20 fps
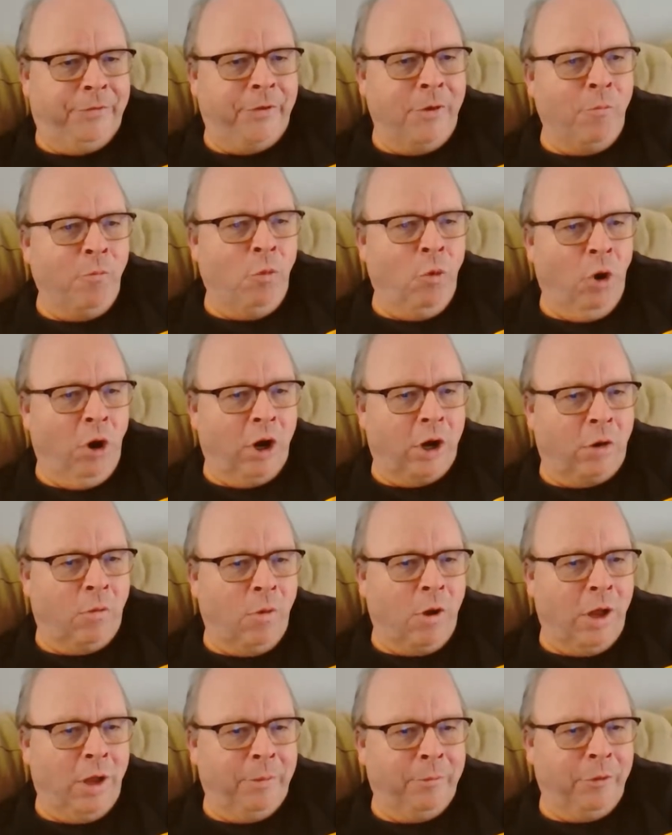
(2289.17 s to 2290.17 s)
work
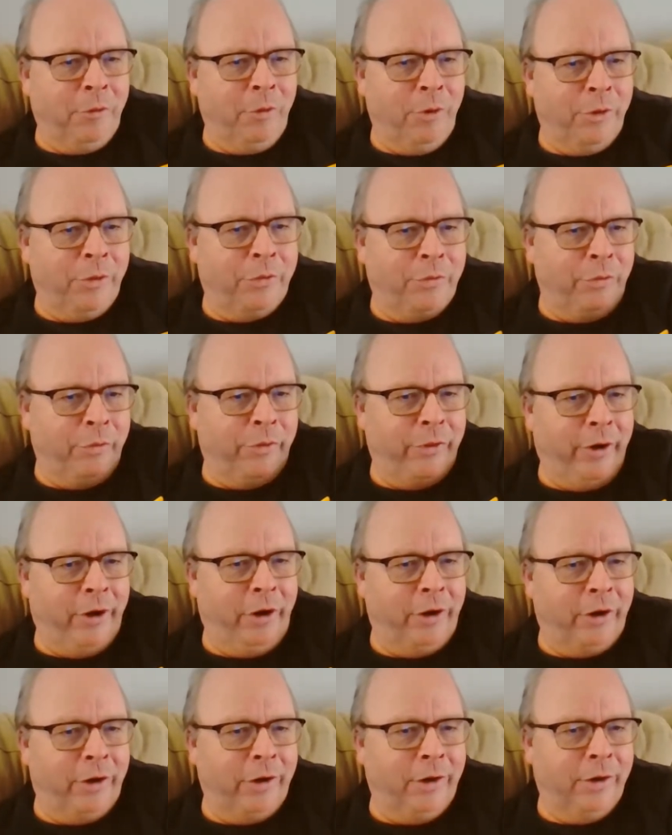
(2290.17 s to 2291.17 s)
while I'm going through
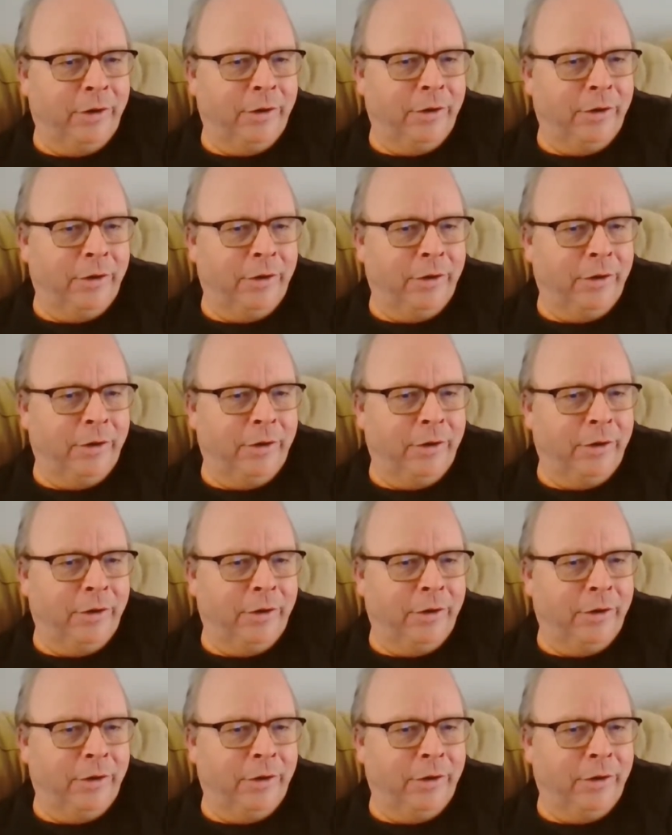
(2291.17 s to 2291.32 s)
there.